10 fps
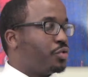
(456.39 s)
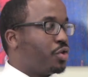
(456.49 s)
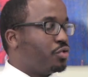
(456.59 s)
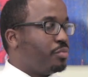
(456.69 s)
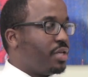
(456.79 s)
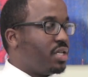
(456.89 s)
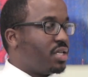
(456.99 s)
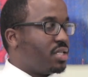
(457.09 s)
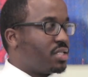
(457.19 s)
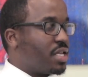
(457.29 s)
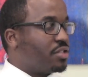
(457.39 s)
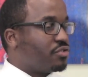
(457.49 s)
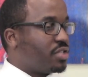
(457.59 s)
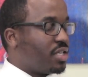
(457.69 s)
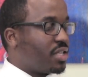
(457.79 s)
Social media is
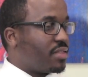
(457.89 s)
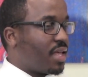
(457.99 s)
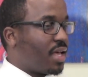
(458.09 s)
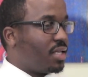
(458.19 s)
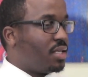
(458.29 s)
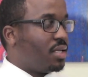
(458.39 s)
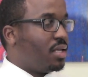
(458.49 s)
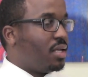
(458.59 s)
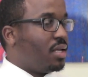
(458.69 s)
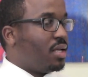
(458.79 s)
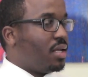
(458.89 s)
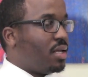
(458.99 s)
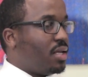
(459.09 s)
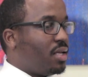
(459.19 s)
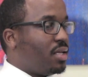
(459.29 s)
interesting in that
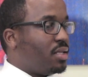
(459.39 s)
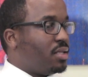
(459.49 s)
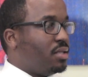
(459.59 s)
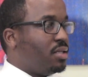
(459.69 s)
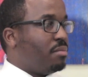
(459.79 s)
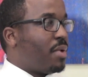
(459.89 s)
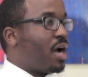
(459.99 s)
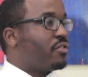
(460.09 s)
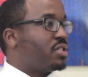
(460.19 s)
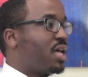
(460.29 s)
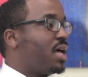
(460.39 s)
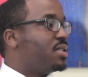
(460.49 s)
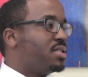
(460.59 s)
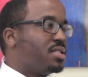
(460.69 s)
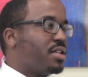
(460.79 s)
it
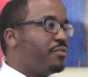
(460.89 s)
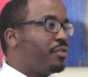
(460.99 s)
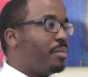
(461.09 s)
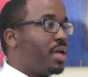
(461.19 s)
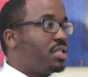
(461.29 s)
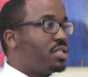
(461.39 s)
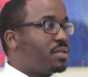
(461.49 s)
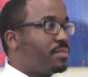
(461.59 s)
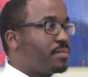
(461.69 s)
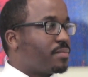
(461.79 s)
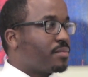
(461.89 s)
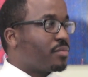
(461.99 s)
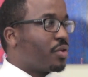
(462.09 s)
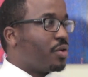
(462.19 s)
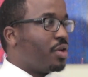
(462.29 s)
democratizes information.
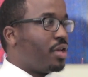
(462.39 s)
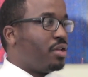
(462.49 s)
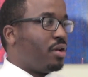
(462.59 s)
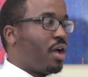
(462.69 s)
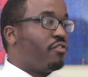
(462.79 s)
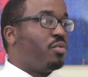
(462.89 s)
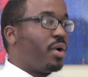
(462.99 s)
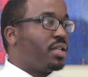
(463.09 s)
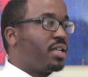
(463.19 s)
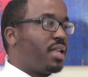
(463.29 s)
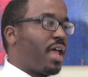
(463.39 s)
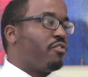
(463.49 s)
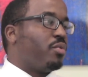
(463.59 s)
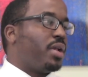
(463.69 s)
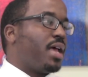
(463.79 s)
You know, everyone can
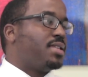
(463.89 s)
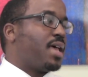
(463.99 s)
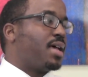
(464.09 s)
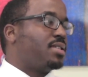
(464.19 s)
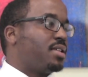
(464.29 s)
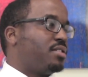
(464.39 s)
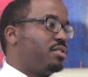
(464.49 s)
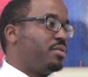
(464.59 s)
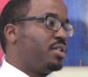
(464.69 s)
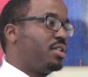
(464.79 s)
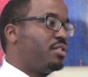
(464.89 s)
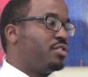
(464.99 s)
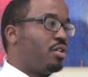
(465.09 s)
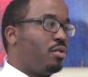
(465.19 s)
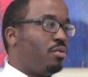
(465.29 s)
everyone has access to it. And
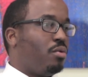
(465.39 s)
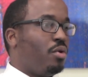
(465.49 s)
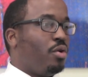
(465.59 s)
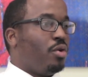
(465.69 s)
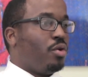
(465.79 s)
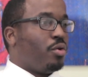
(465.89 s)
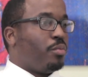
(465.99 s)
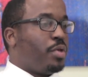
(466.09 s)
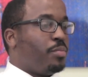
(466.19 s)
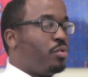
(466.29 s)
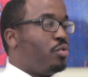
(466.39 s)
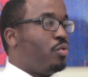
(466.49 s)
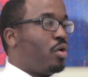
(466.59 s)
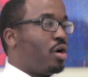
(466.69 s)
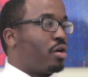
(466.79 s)
so people
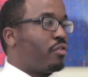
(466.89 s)
who are